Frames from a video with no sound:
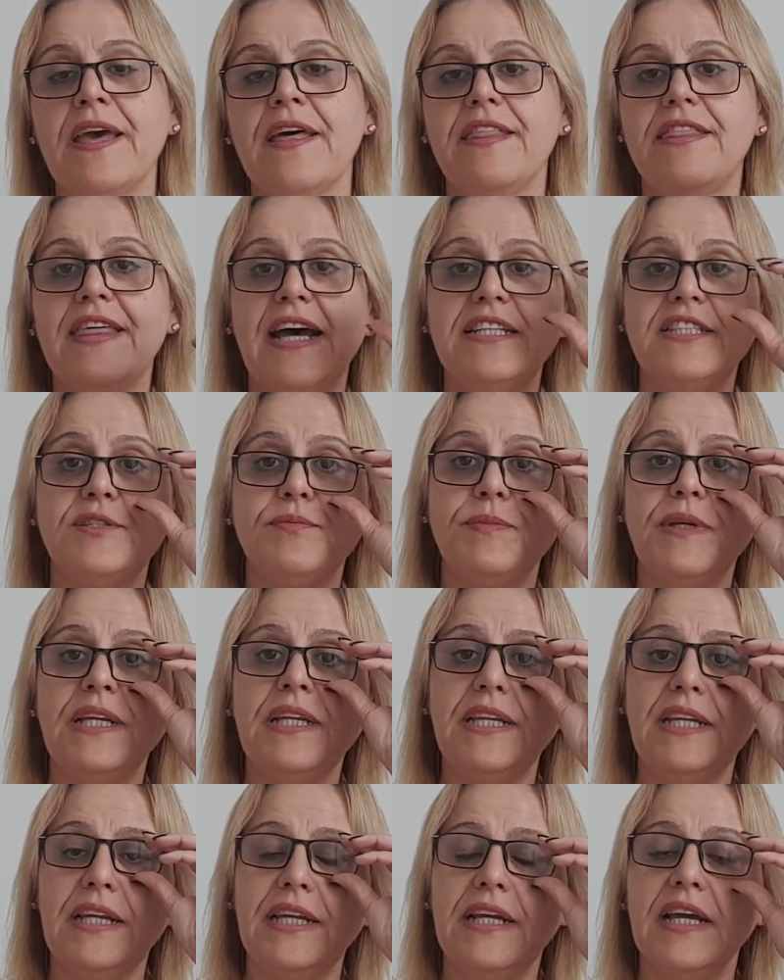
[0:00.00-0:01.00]
that
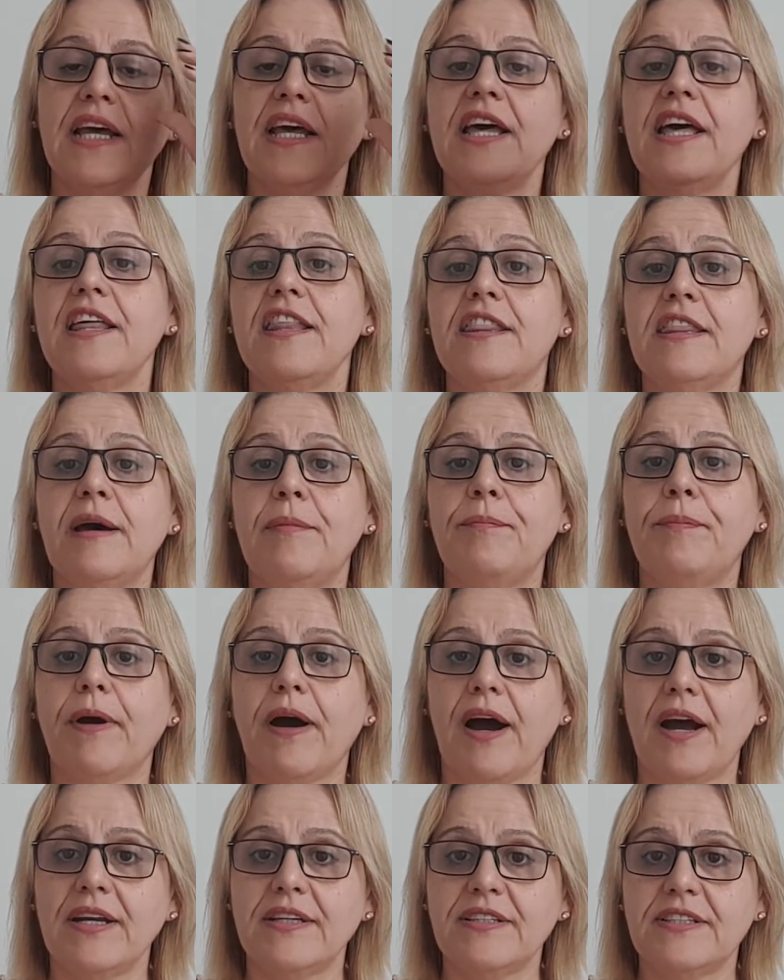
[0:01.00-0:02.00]
meaning the
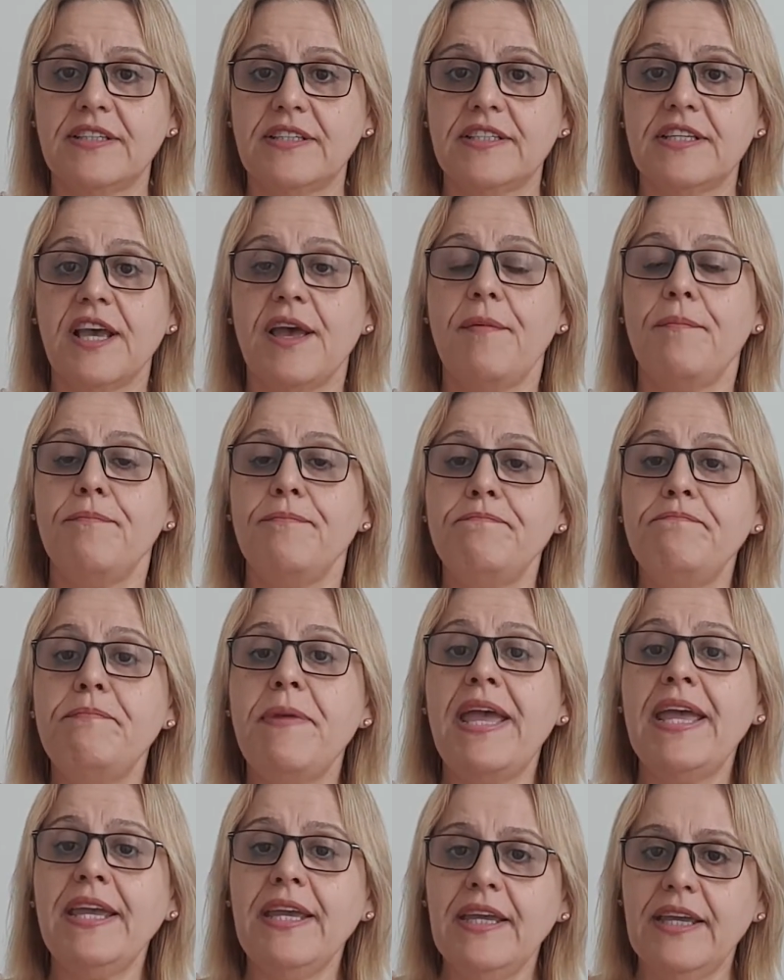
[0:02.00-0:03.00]
prices
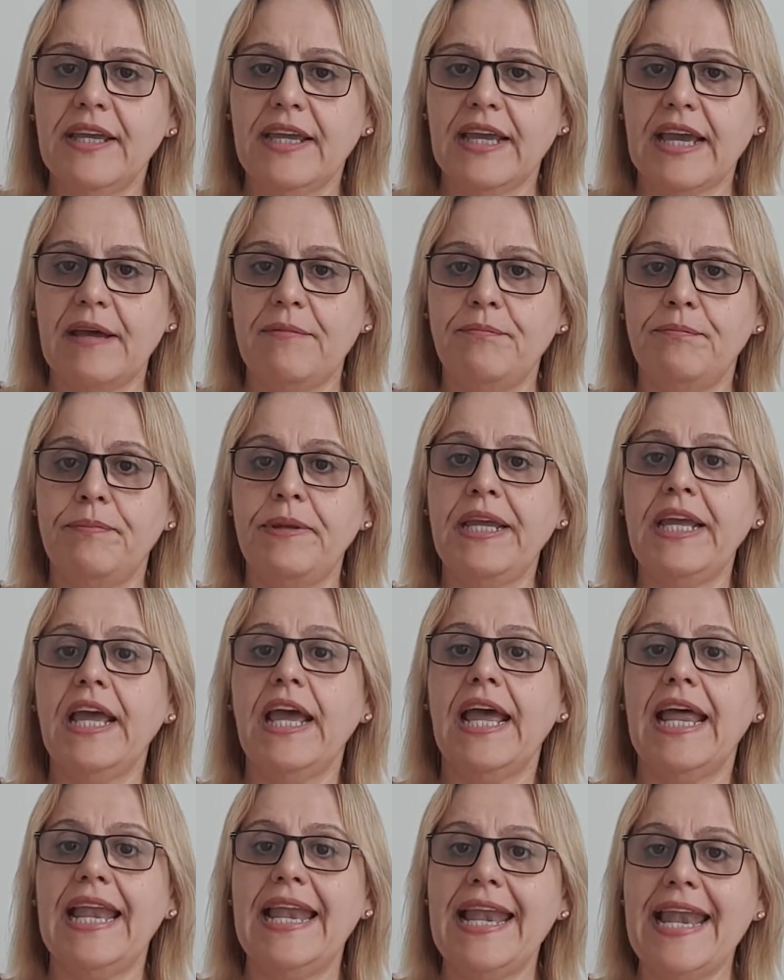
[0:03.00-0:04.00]
may can
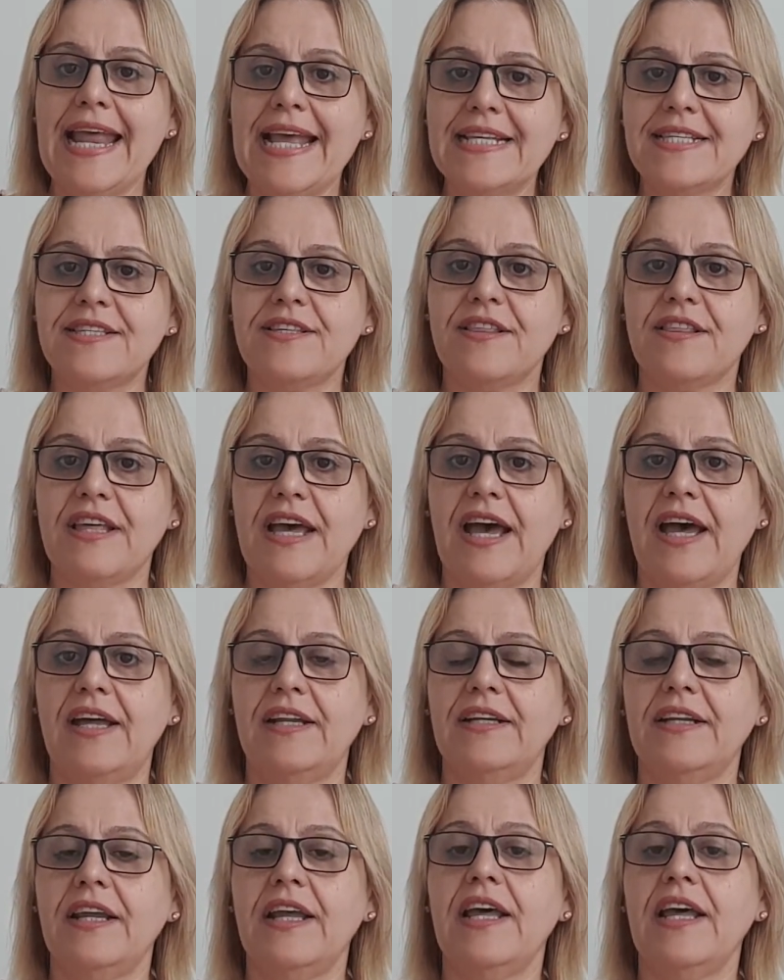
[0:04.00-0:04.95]
be less than